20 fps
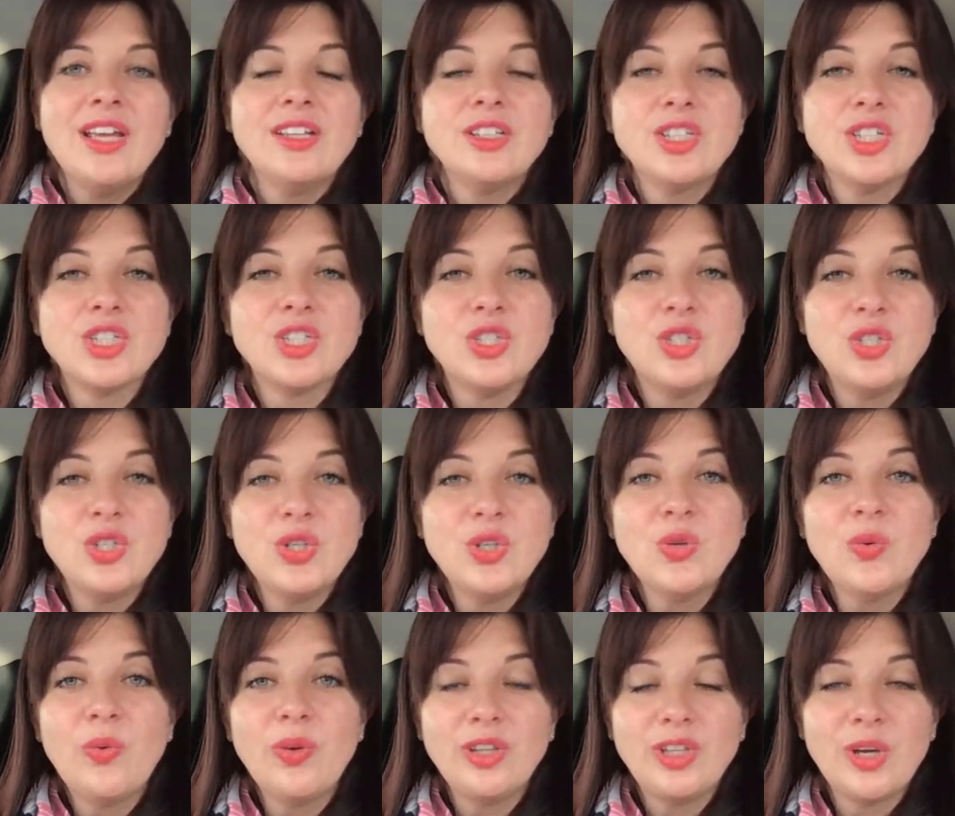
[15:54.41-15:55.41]
Just do
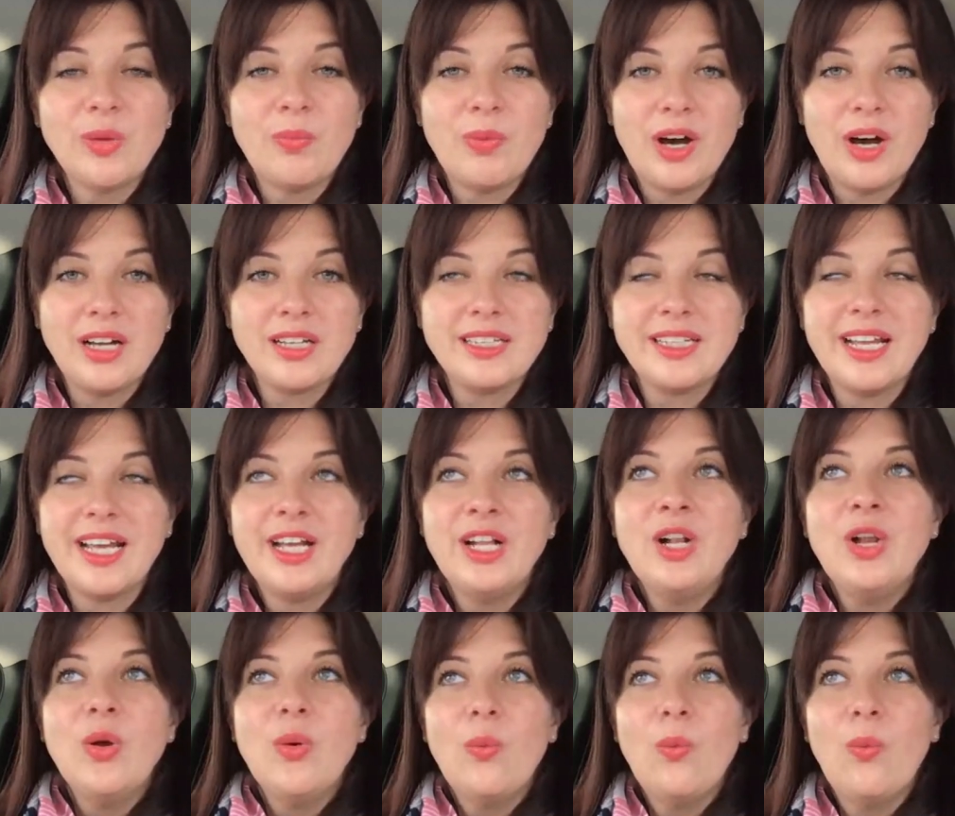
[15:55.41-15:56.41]
with your partner
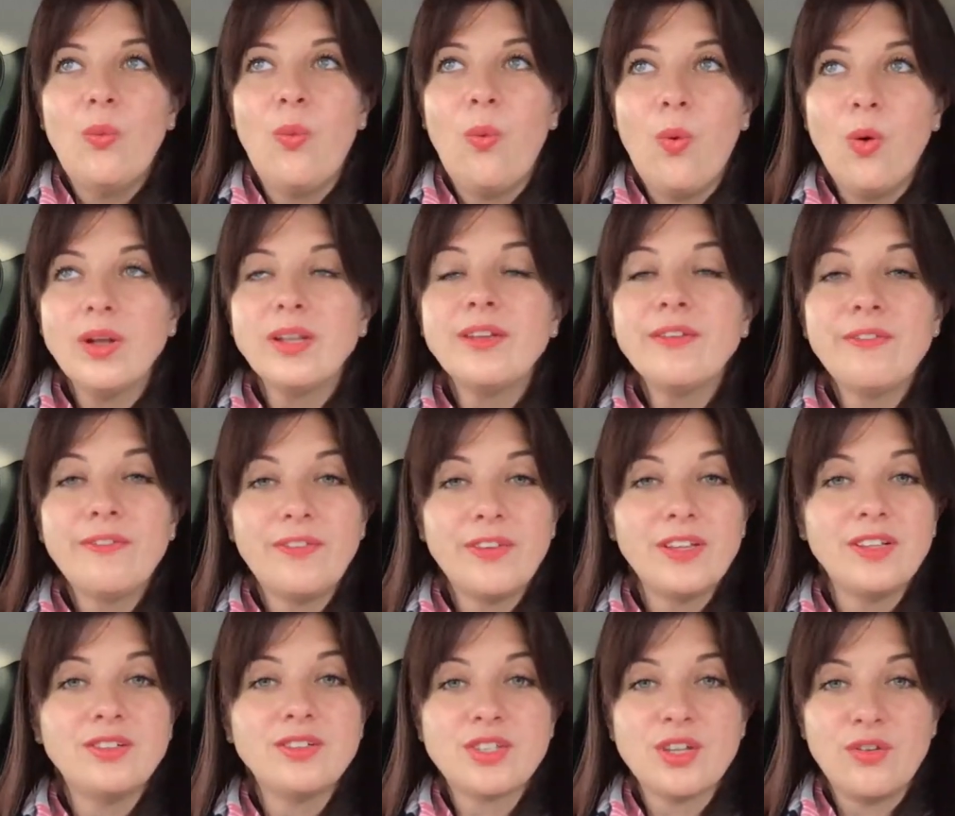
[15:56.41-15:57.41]
what
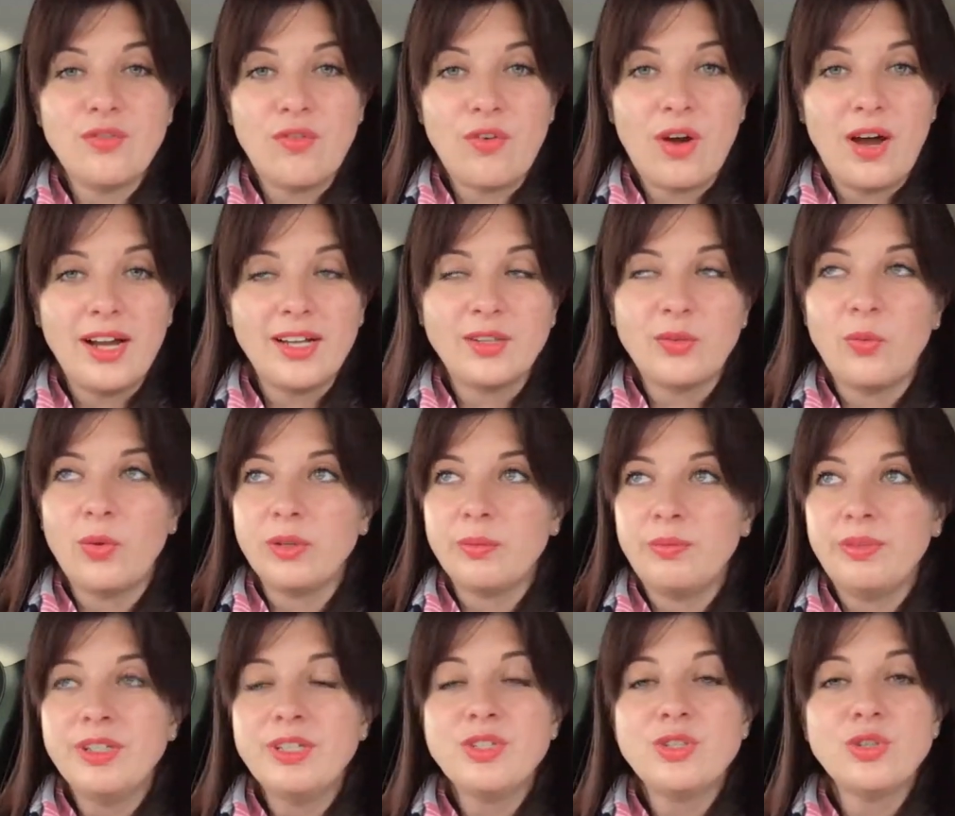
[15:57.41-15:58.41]
feels right, what
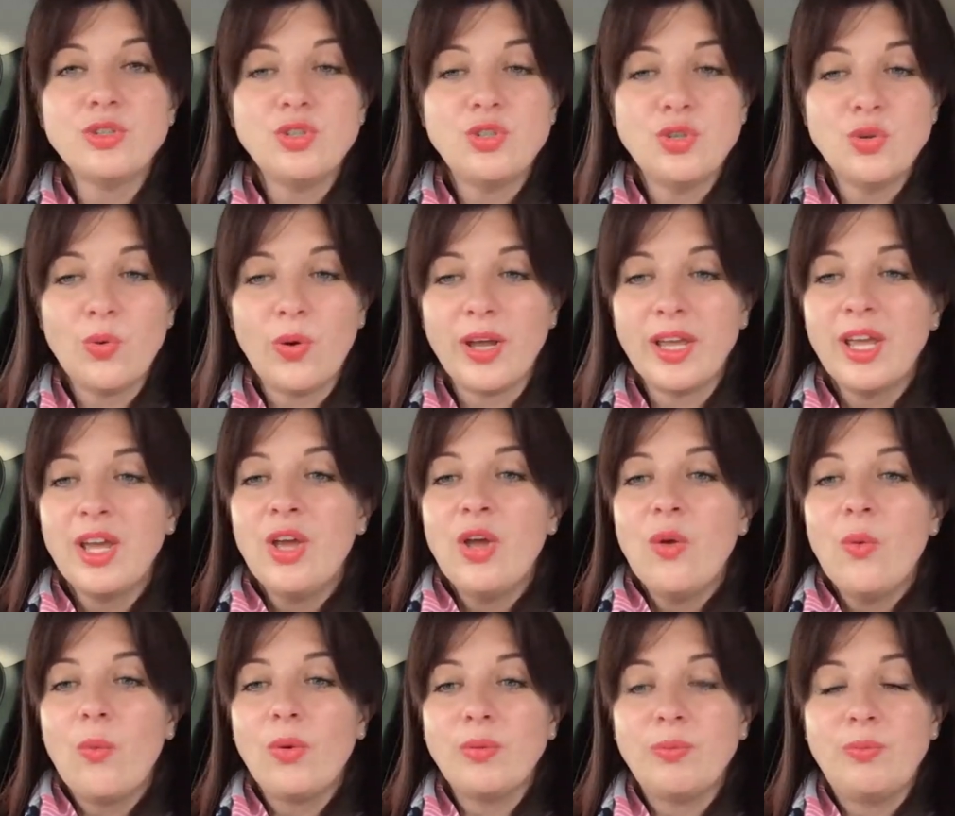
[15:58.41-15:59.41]
brings you joy,
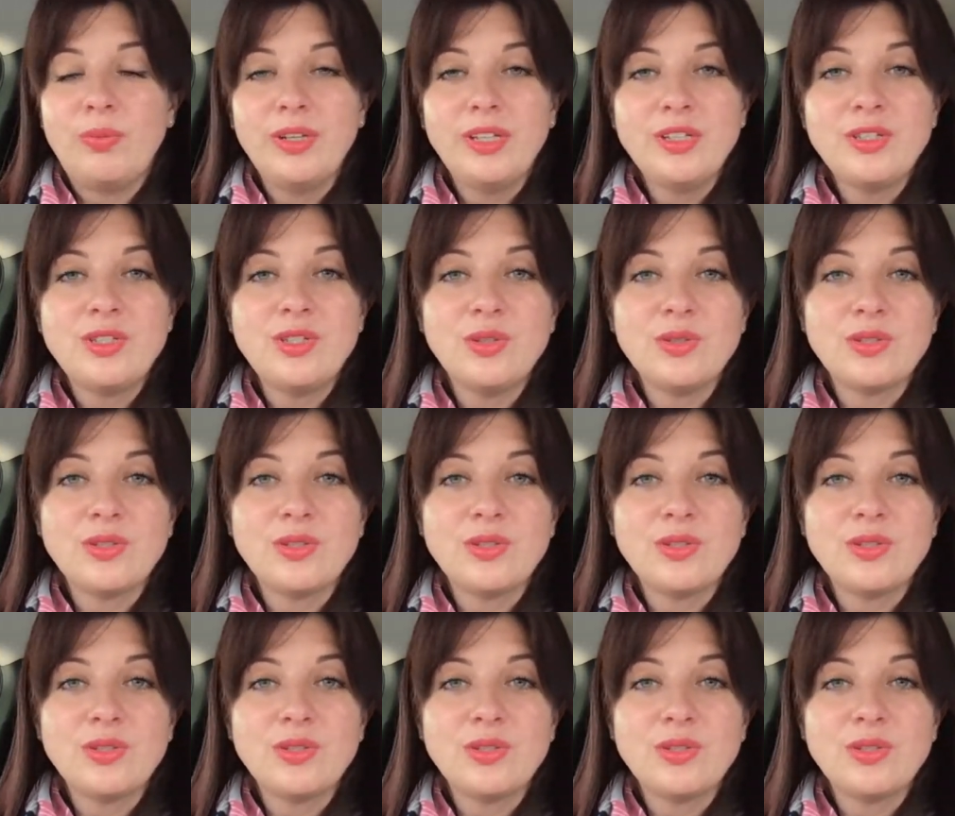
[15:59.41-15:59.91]
what brings you